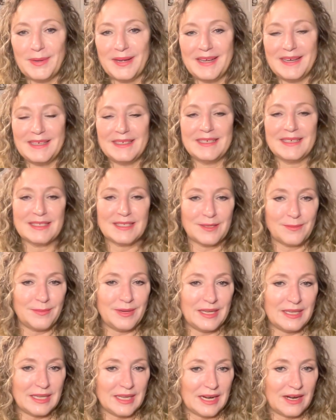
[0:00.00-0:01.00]
But does it
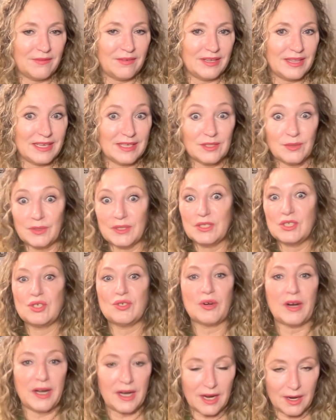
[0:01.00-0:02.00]
mean that everything is going
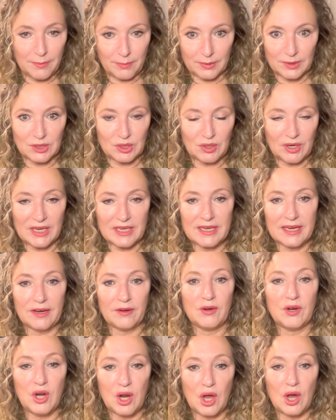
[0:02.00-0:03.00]
straight up or straight down?